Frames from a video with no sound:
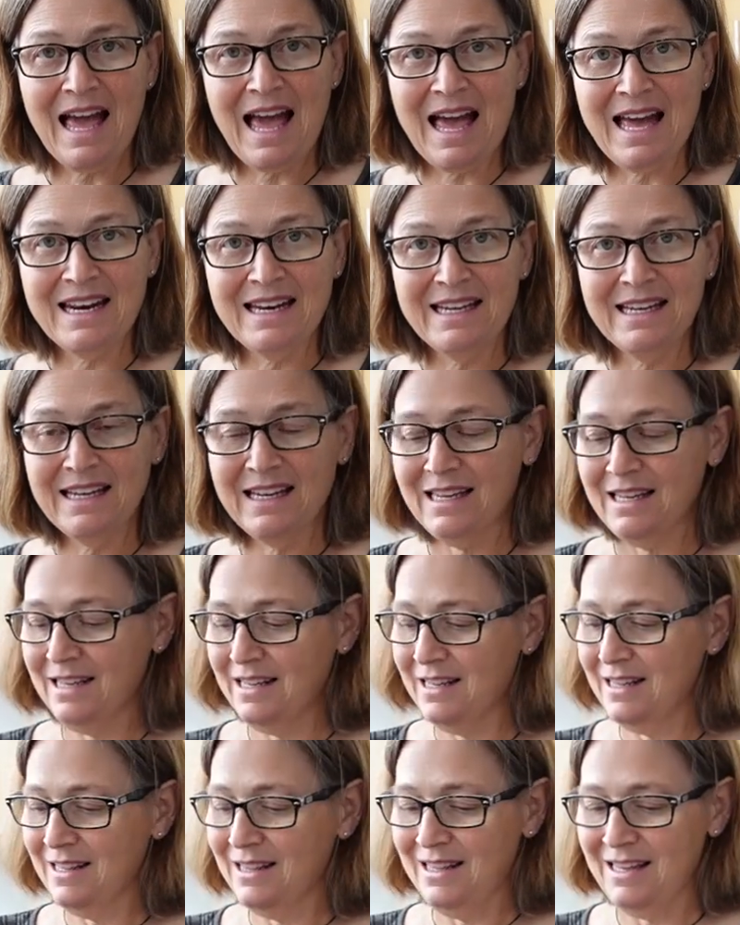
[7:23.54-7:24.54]
adding
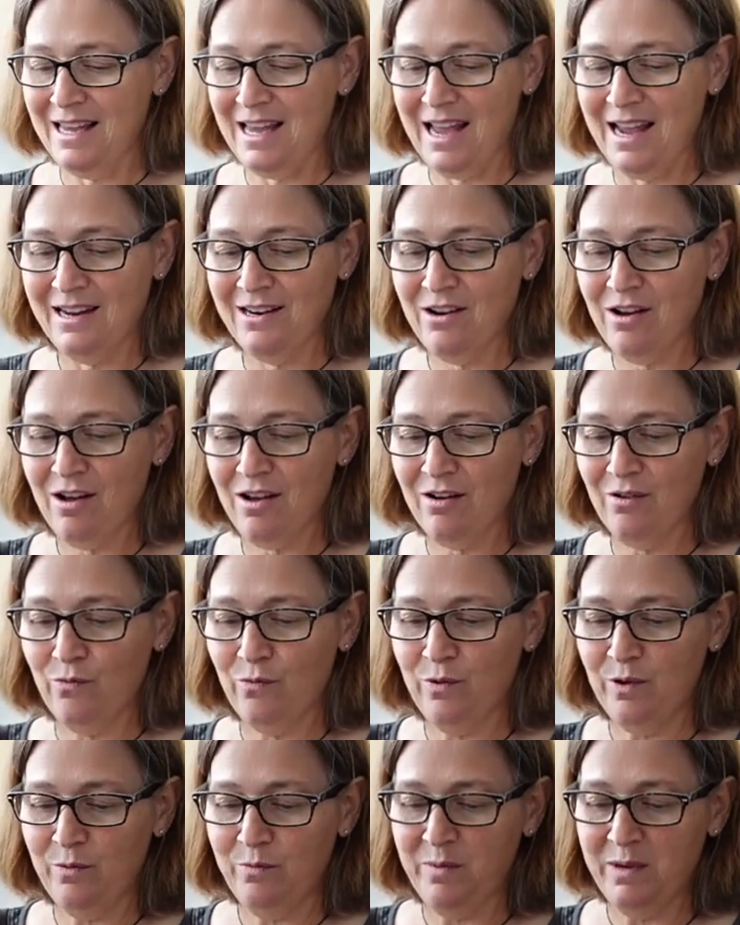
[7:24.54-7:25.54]
the eggnog
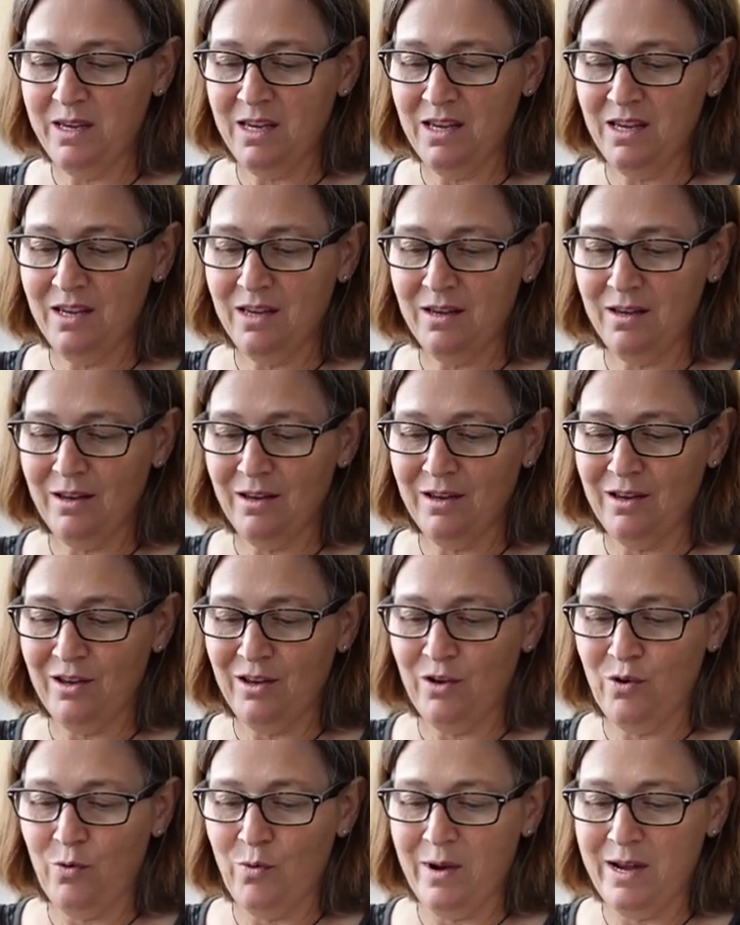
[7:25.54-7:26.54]
will be
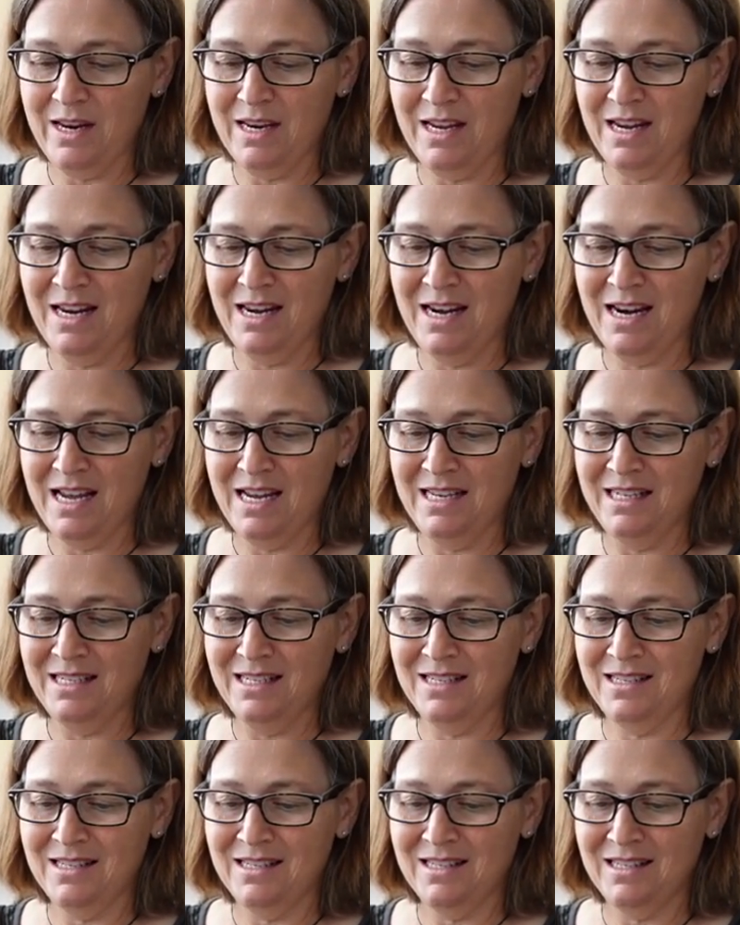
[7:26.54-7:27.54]
quite a
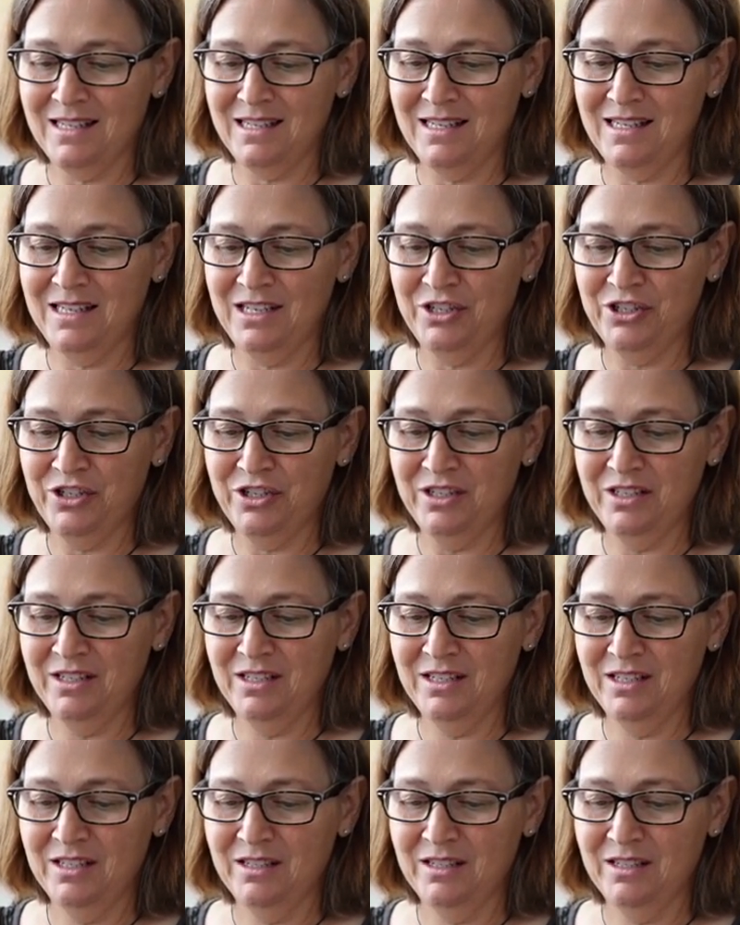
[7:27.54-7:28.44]
nice addition.